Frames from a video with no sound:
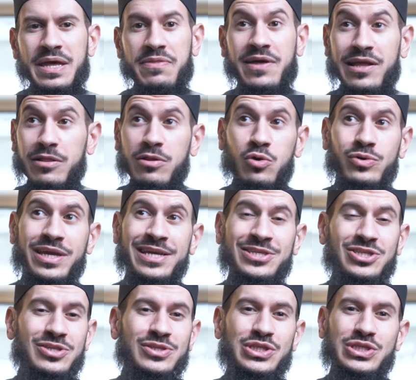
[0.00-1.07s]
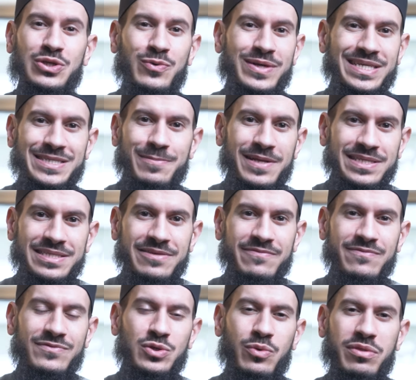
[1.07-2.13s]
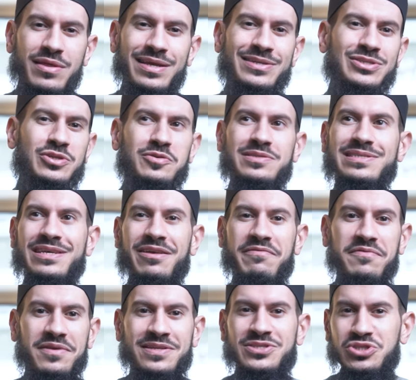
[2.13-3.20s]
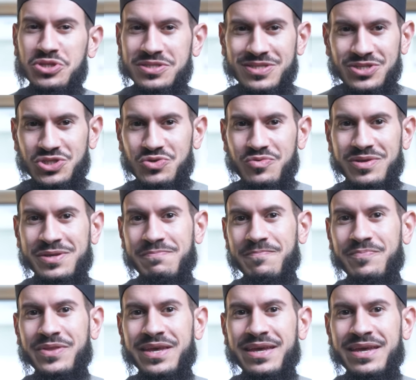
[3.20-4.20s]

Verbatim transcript: That location is so expensive, you think to yourself, it's just a dream.